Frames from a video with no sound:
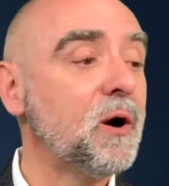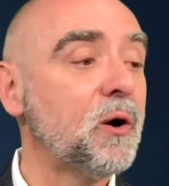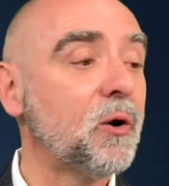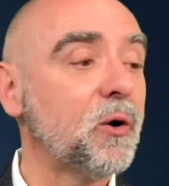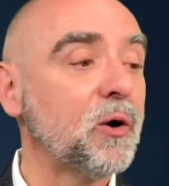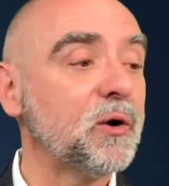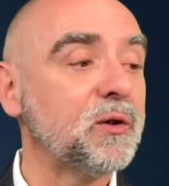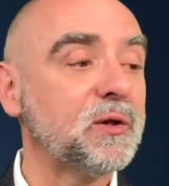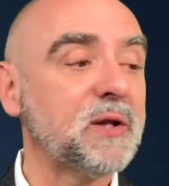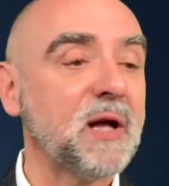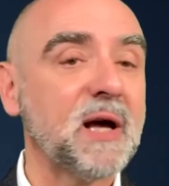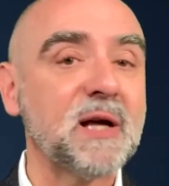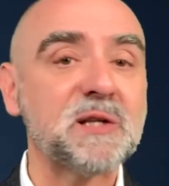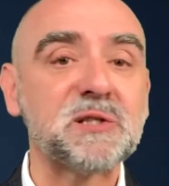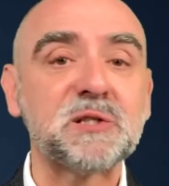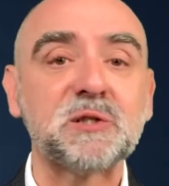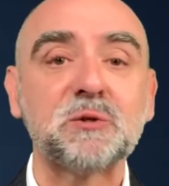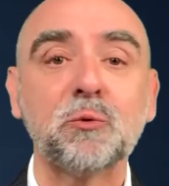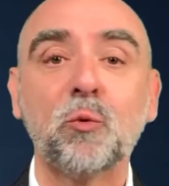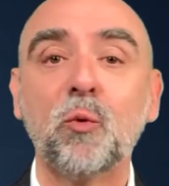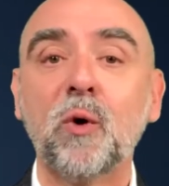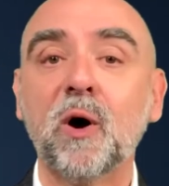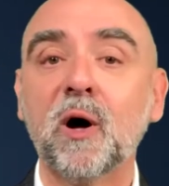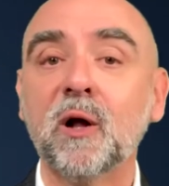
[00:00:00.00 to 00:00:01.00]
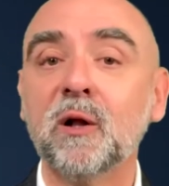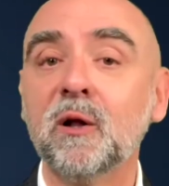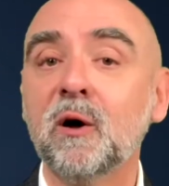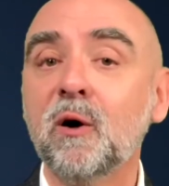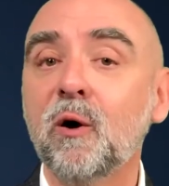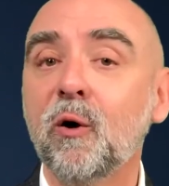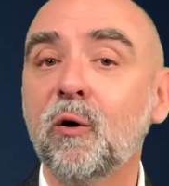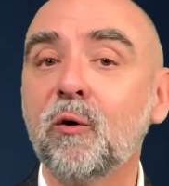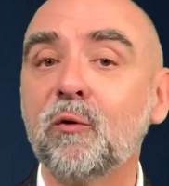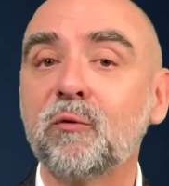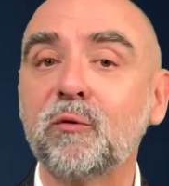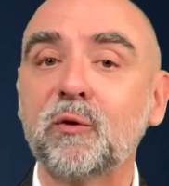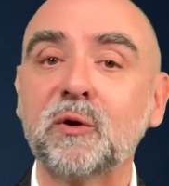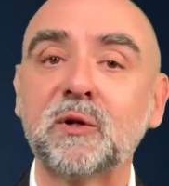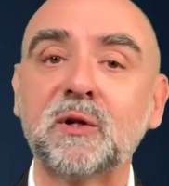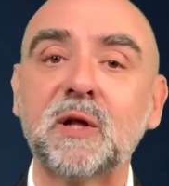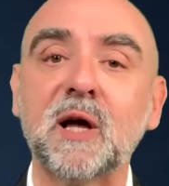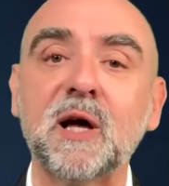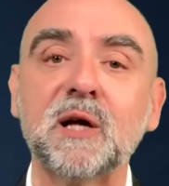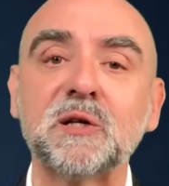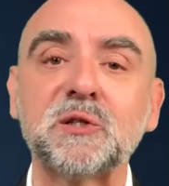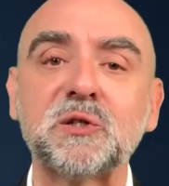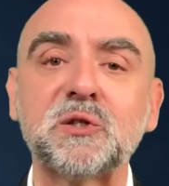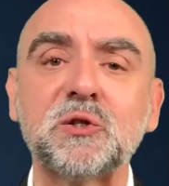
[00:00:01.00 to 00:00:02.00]
or test 1 over
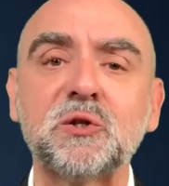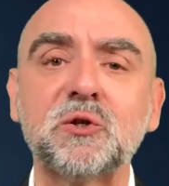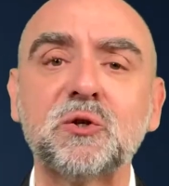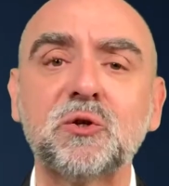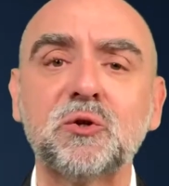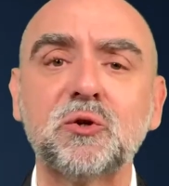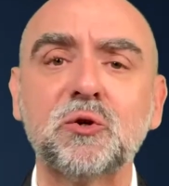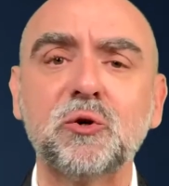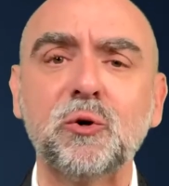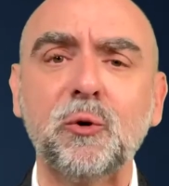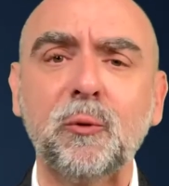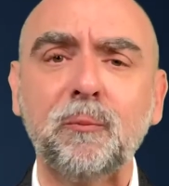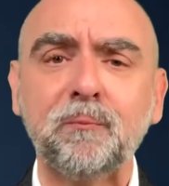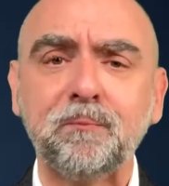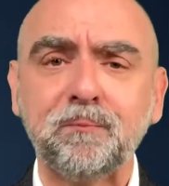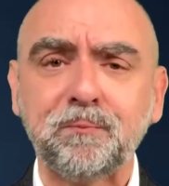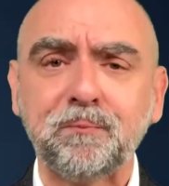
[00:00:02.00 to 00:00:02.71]
test 2.